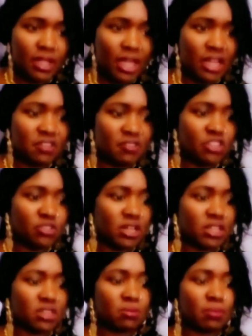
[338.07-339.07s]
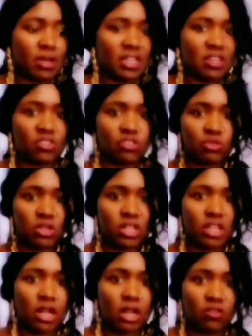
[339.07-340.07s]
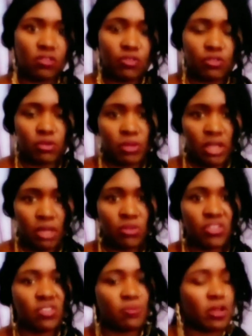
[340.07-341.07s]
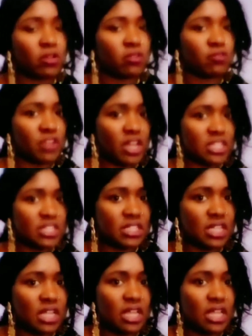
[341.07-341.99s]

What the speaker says: And eventually, the monkeys stole the clover from him with the speck of dust.